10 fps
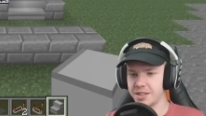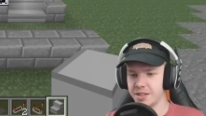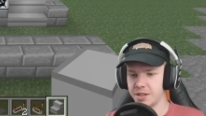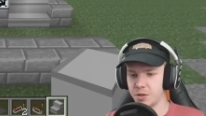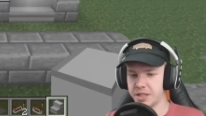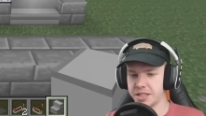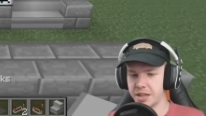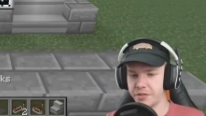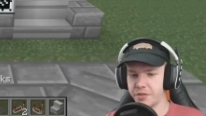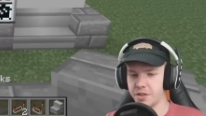Oh, let's
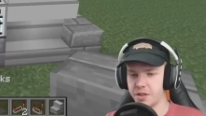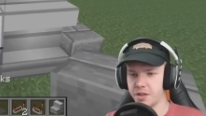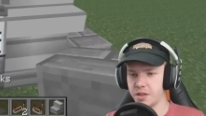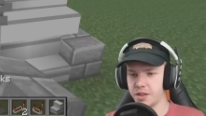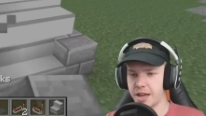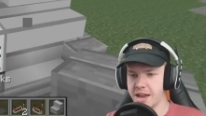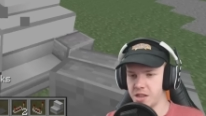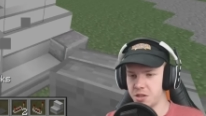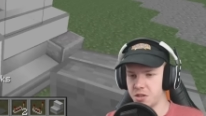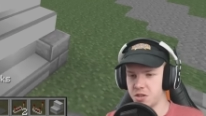have that
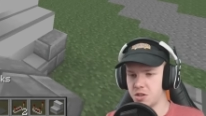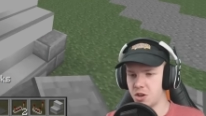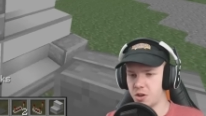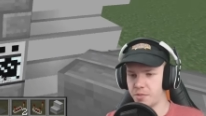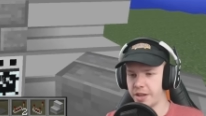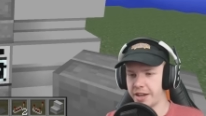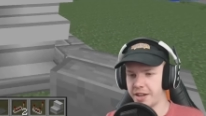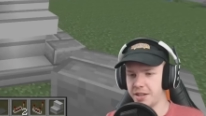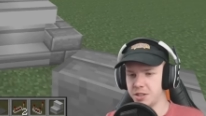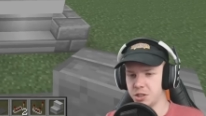in the top there,
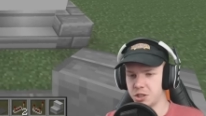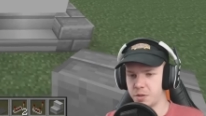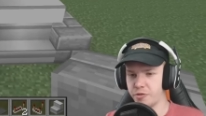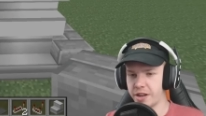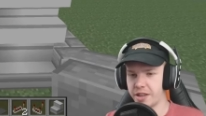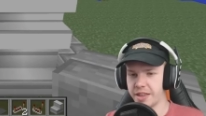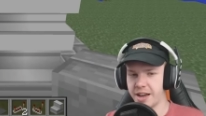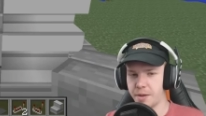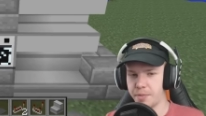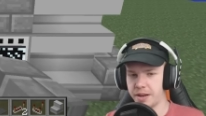just to break that
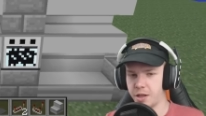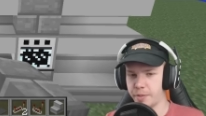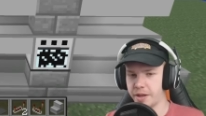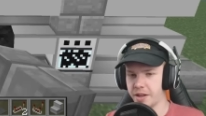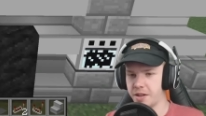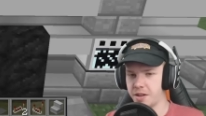up a little bit.